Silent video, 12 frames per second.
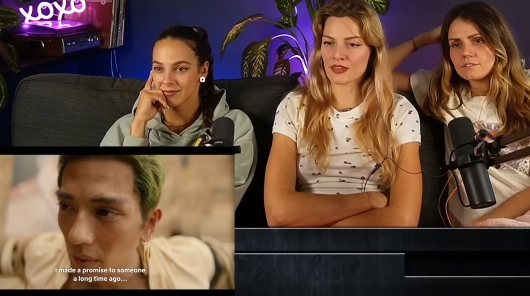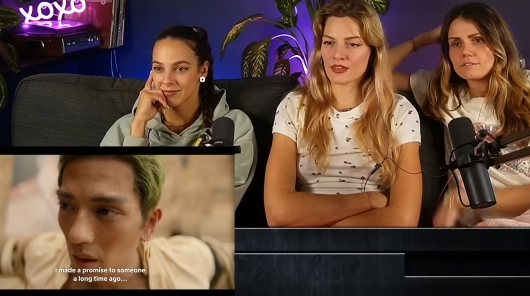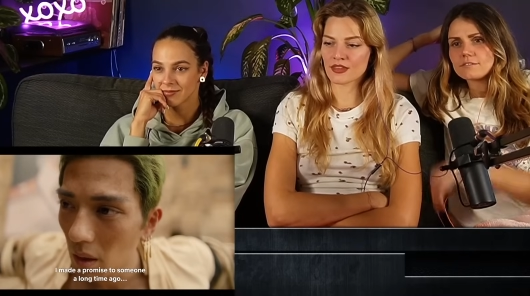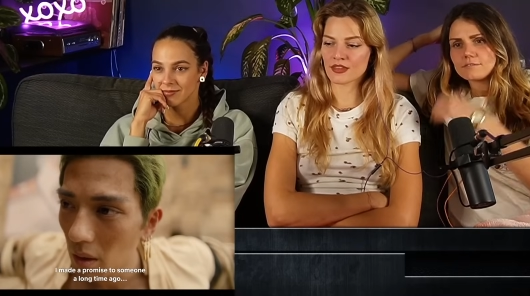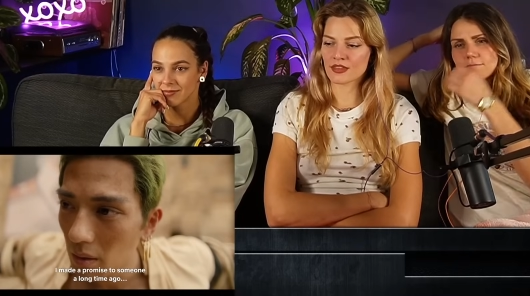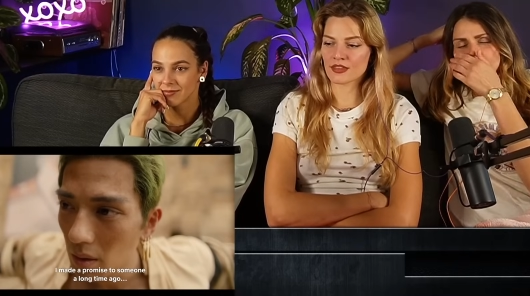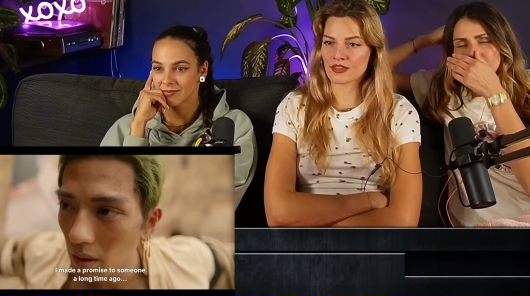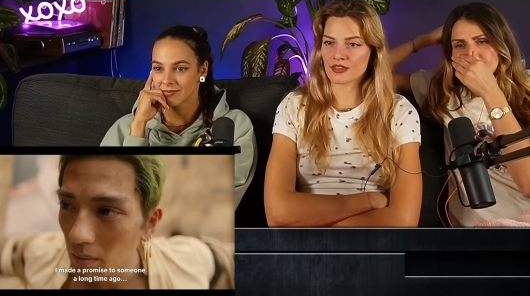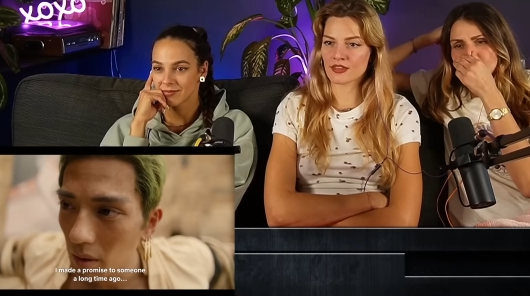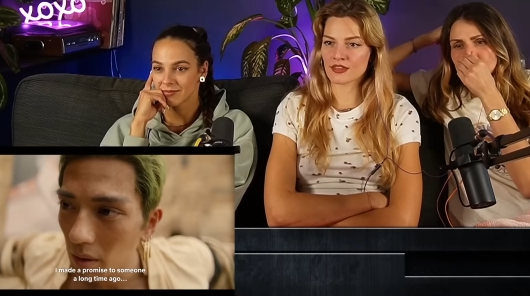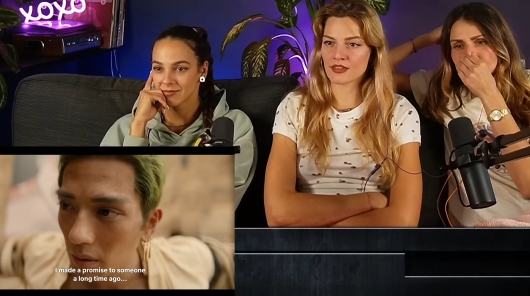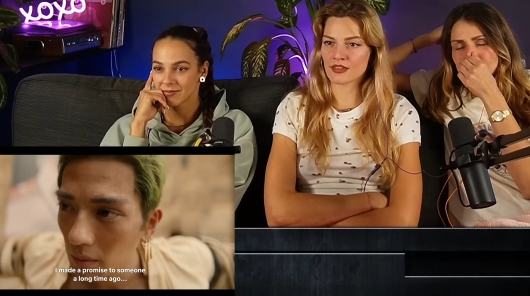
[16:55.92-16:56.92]
Speaker 1: a long time
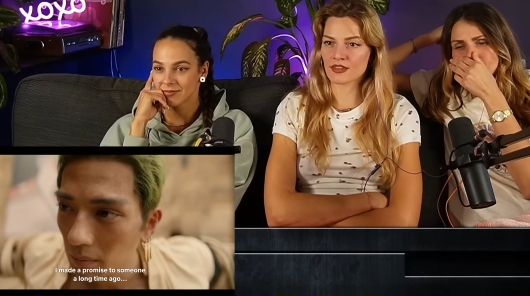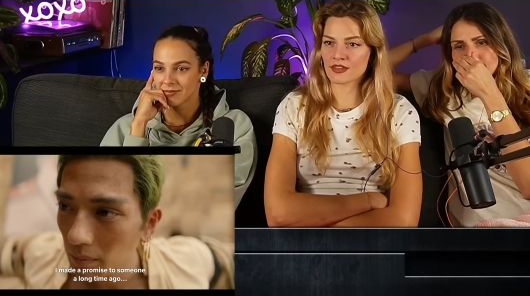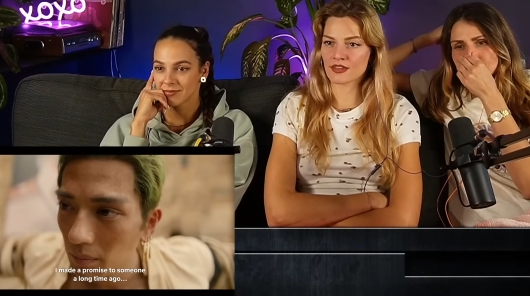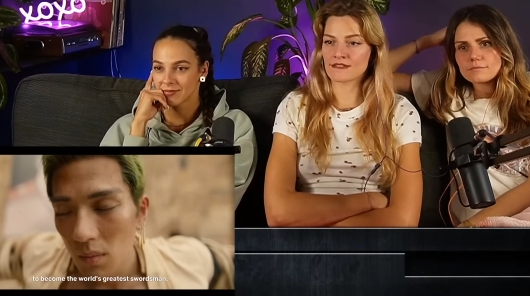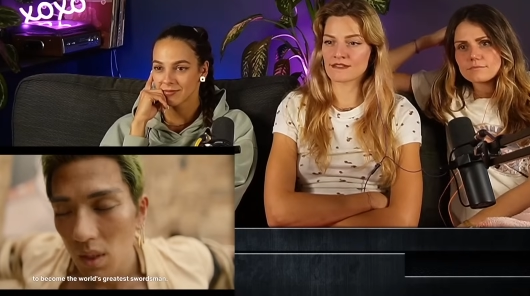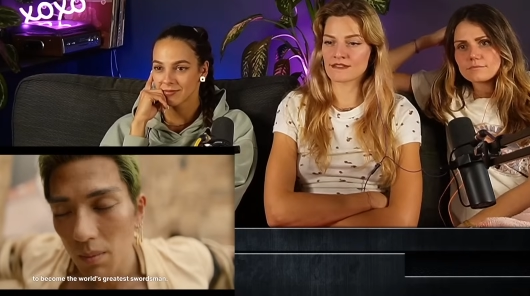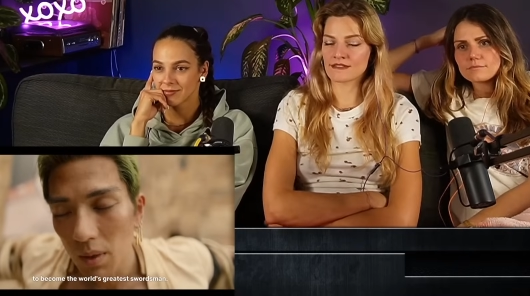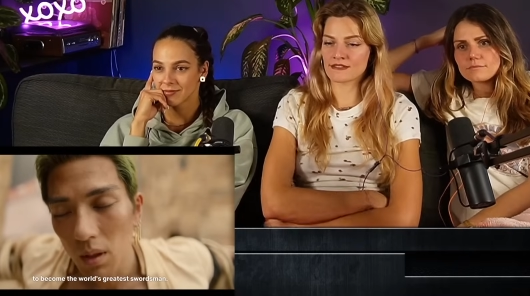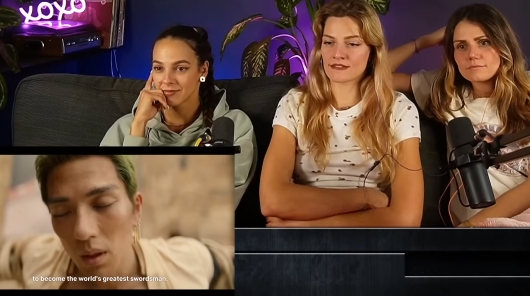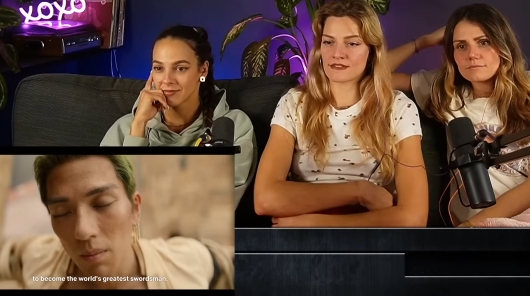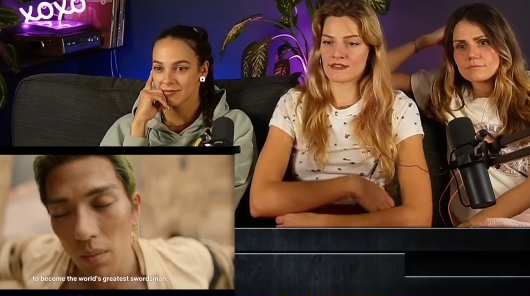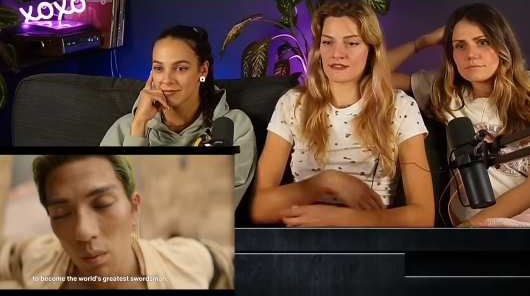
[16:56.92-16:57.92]
ago. To
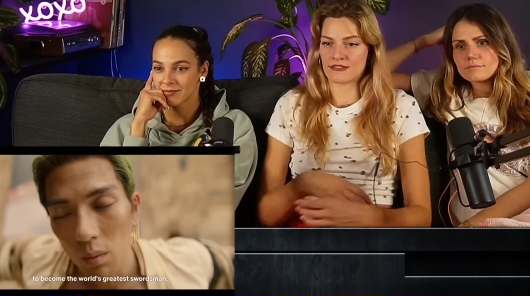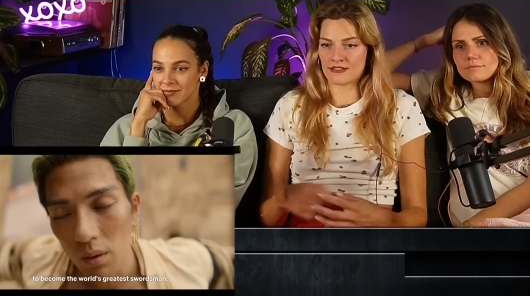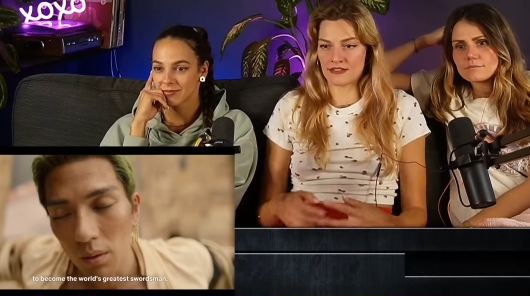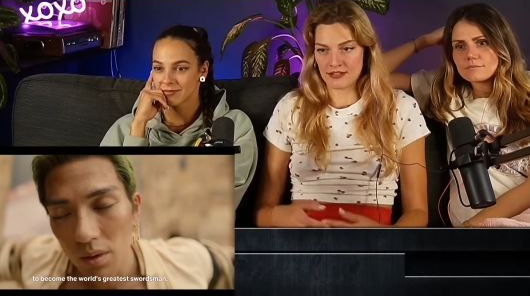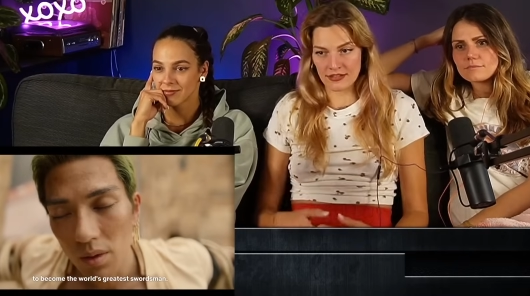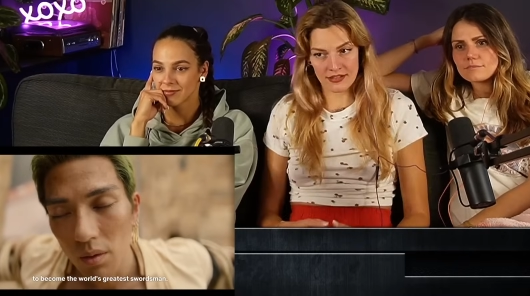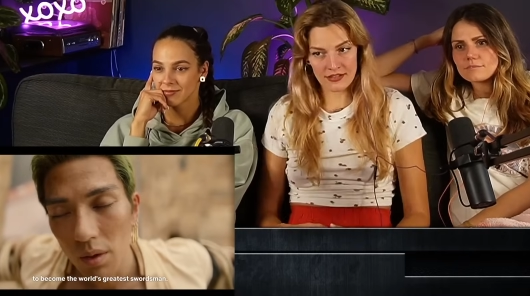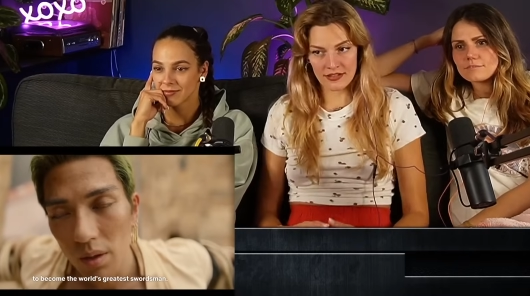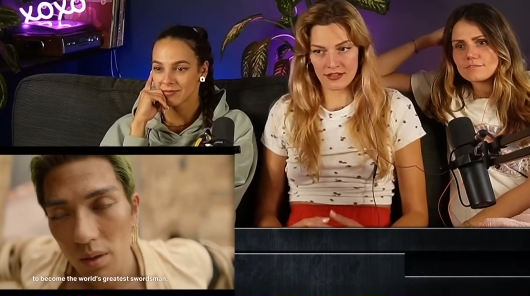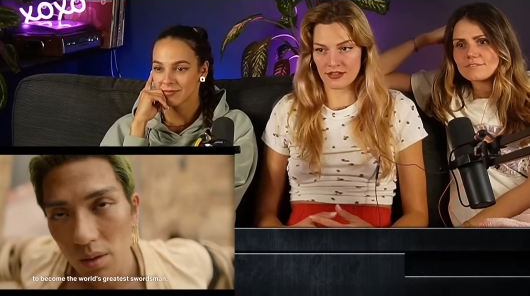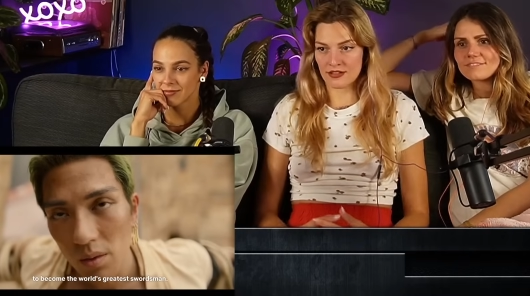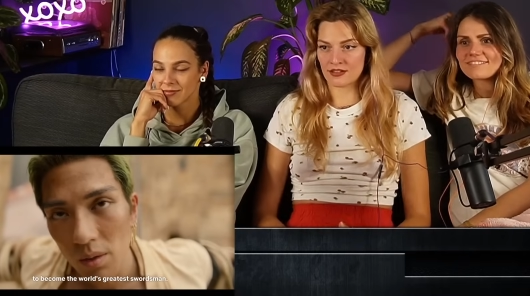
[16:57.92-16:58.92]
become the world's
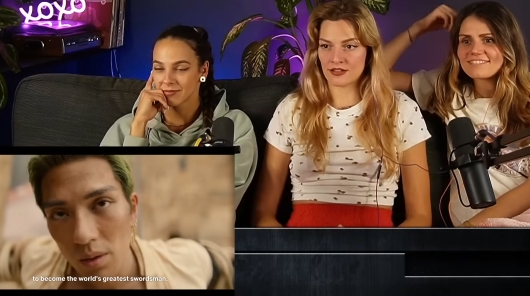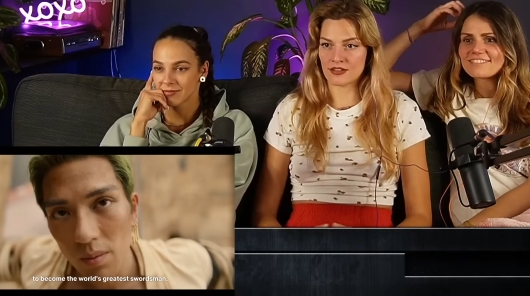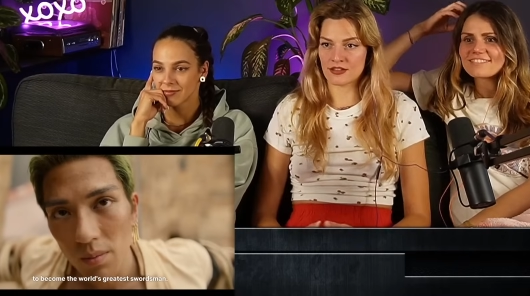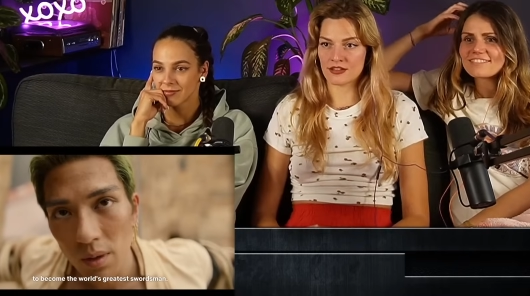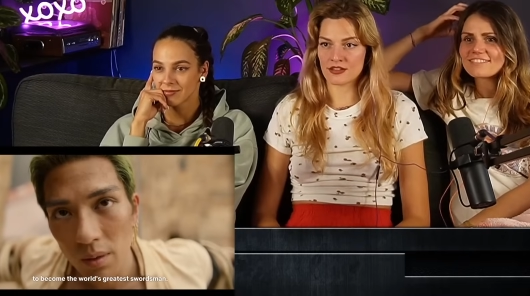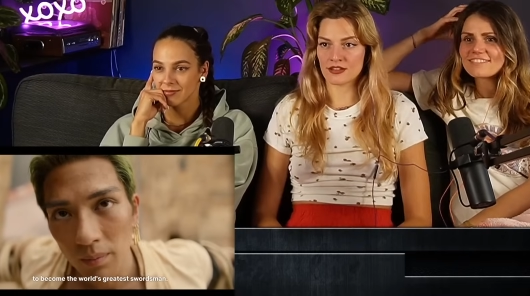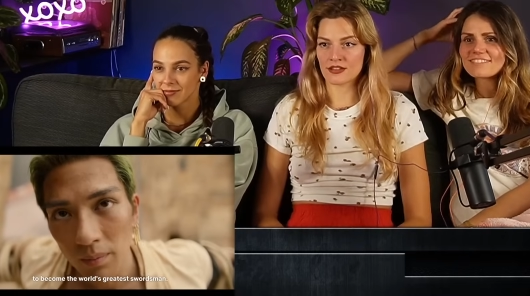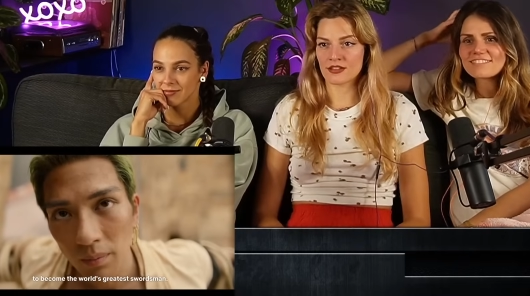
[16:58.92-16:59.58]
greatest swordsman.